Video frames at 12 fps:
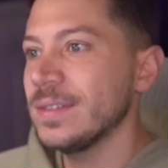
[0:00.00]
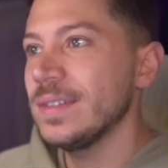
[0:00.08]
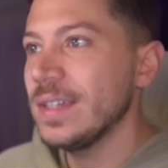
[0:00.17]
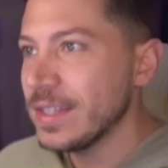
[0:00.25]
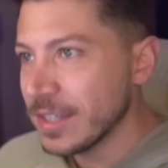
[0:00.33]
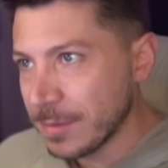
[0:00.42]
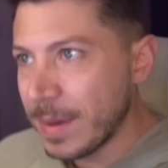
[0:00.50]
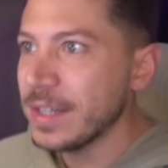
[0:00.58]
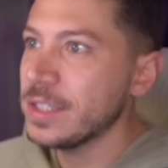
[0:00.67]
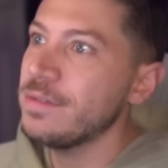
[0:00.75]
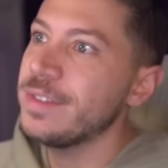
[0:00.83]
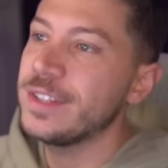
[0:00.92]
it's
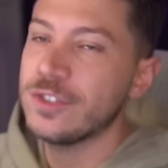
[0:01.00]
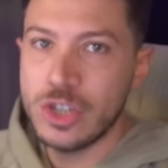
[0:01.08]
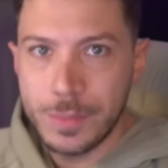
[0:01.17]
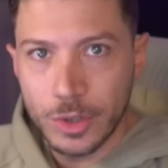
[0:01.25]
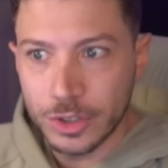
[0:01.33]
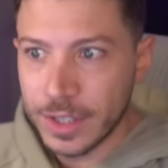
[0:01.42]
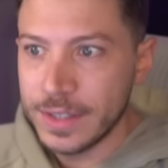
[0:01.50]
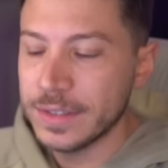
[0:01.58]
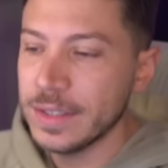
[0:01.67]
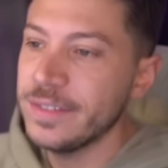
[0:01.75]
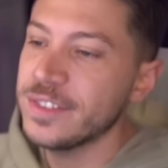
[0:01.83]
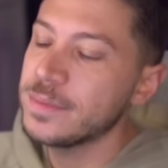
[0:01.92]
expensive, there's cheaper
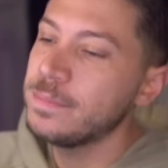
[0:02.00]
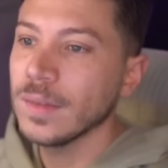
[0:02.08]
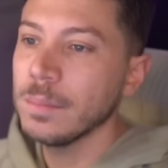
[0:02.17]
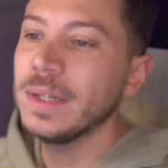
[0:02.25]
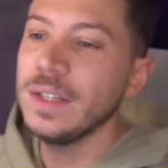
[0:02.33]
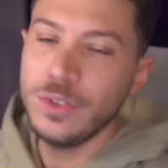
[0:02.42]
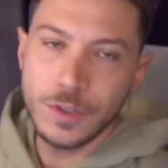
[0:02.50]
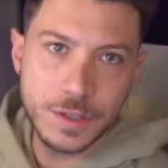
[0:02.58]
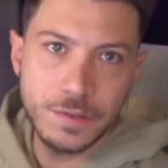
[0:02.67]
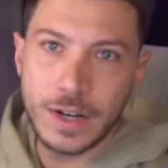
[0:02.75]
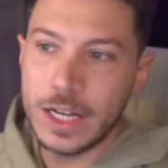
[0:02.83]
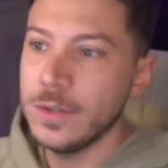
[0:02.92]
alternatives, but if you see
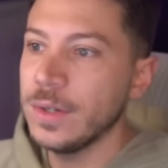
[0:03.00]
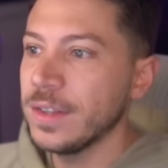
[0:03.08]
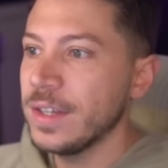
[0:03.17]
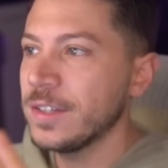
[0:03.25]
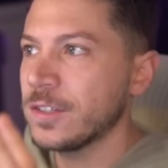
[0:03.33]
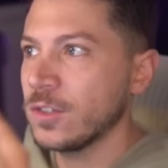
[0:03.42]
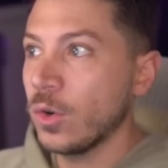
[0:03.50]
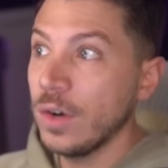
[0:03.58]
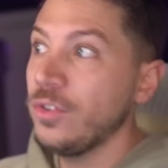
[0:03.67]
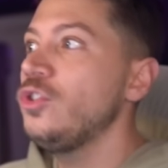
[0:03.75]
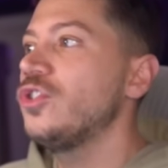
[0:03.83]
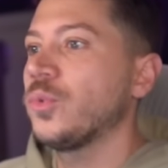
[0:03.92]
value in this, or
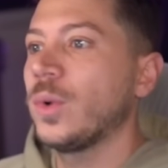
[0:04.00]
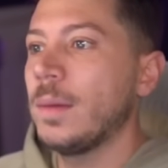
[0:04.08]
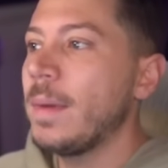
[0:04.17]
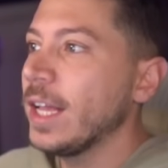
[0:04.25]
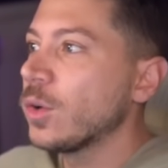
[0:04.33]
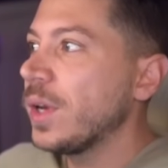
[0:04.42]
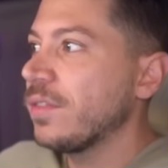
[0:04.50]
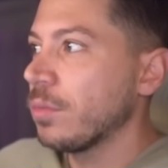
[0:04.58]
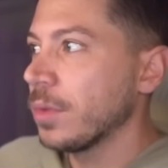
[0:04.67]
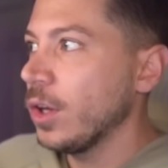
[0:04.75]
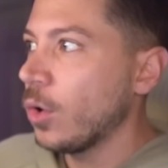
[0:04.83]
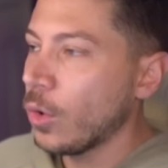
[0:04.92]
if you just want to migrate
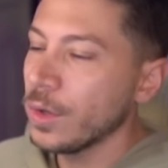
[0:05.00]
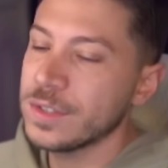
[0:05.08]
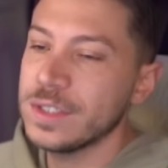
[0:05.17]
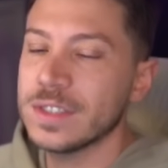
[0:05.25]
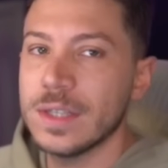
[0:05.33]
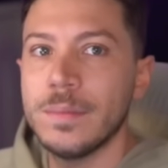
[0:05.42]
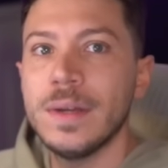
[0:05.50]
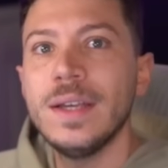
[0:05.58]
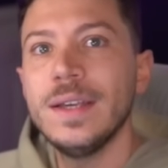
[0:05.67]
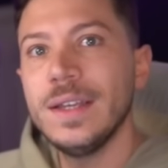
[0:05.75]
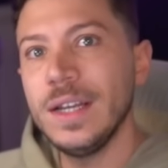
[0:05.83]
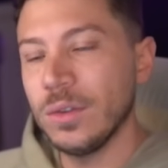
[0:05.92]
from the old system
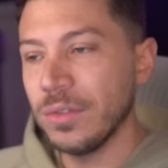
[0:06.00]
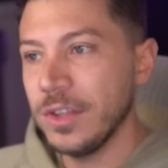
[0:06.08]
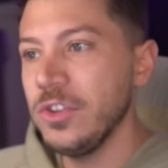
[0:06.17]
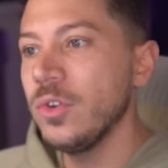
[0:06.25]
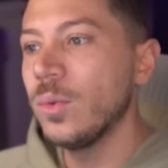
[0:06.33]
into the new